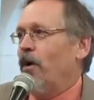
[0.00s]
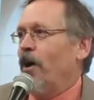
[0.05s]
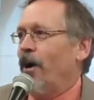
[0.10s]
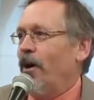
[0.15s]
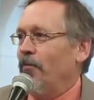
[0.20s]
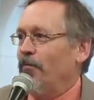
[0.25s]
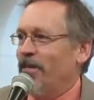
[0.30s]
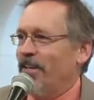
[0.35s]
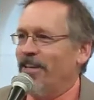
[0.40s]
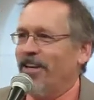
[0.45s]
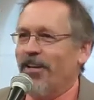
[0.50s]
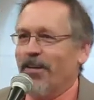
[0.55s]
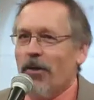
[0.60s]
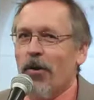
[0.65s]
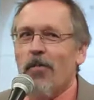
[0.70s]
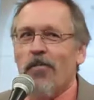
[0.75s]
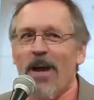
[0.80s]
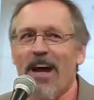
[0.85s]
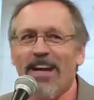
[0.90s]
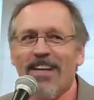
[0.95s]
while, but then I'd
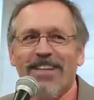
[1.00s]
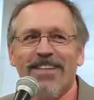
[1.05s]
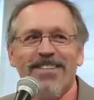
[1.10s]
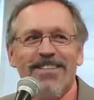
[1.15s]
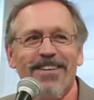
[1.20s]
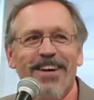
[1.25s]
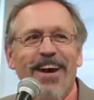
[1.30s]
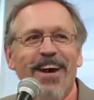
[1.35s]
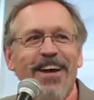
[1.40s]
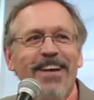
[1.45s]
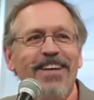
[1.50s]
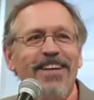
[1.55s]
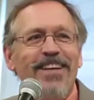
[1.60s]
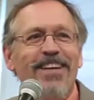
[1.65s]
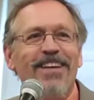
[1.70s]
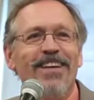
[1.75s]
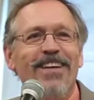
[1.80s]
go back inside.